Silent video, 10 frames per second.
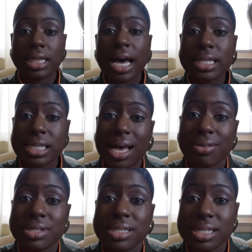that's
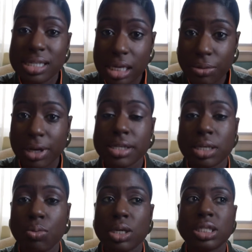how serious
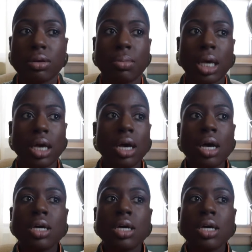it was for me.